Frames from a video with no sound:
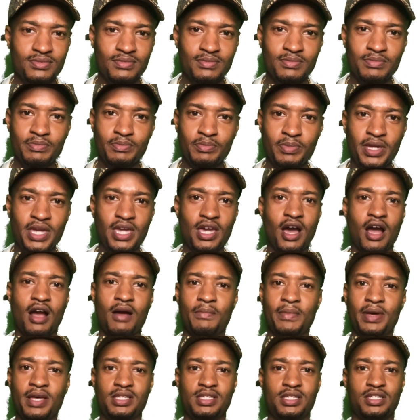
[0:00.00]
PR
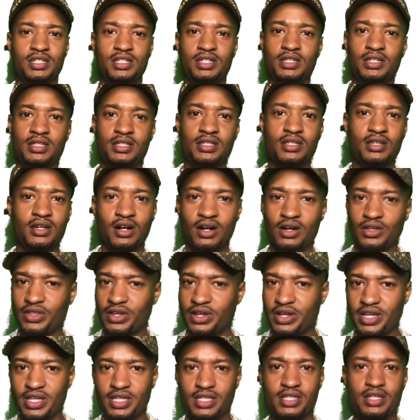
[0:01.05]
messages on their
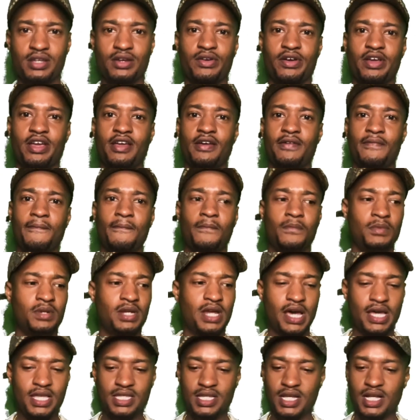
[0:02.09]
Instagram.
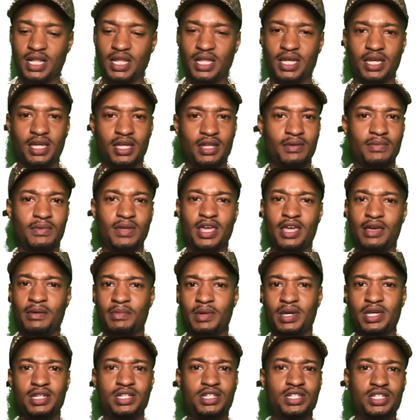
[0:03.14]
Nice clean
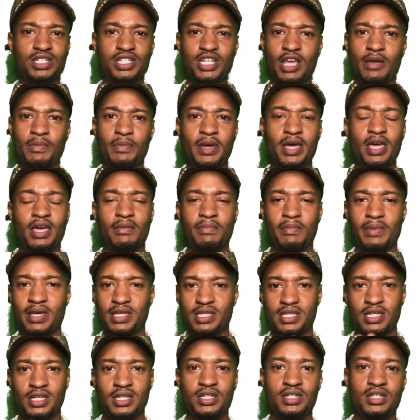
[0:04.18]
image JPEG
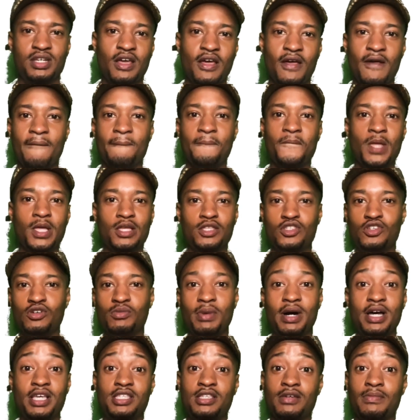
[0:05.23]
message to my
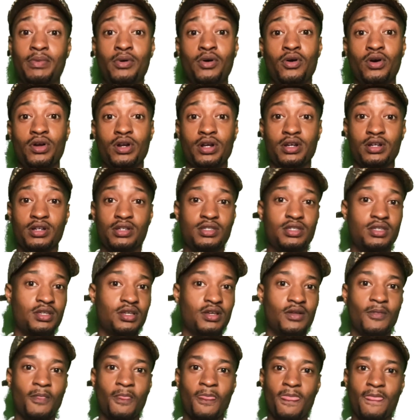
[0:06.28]
supporters
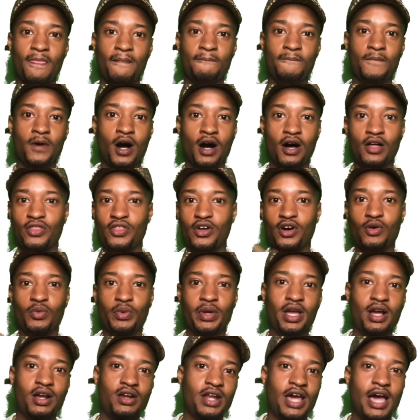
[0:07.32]
although we
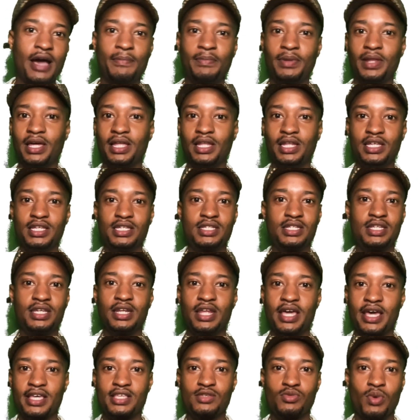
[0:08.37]
are not playlisted
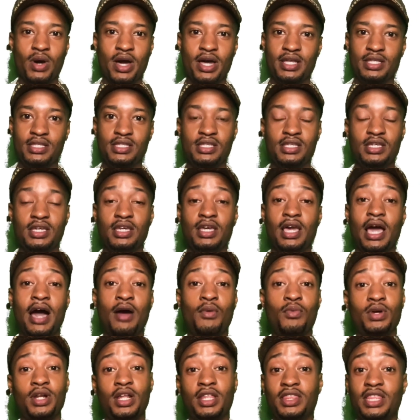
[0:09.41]
X, Y, and Z, I want
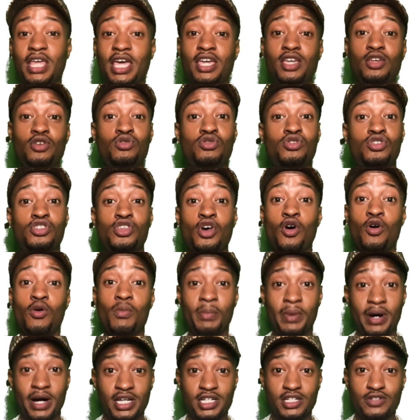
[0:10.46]
to thank you so
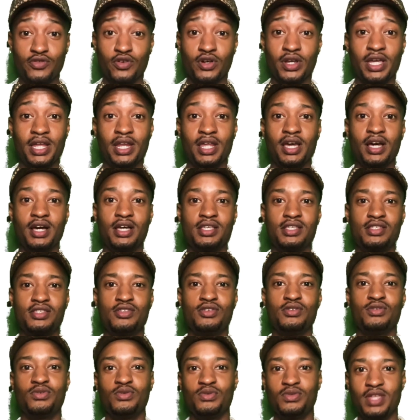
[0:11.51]
much for getting us
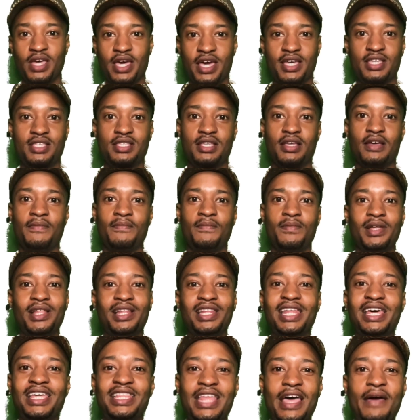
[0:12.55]
to the X.
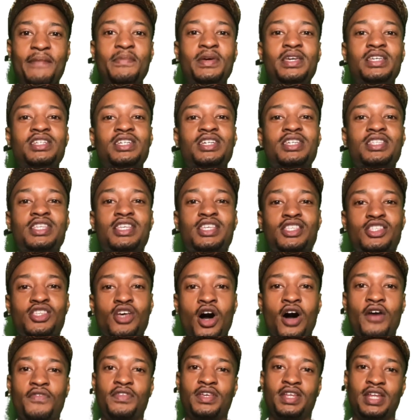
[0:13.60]
Let that be just a
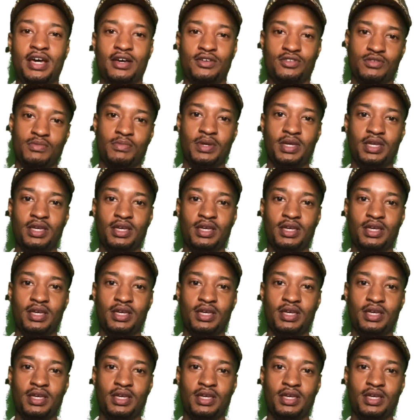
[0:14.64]
soft announcement.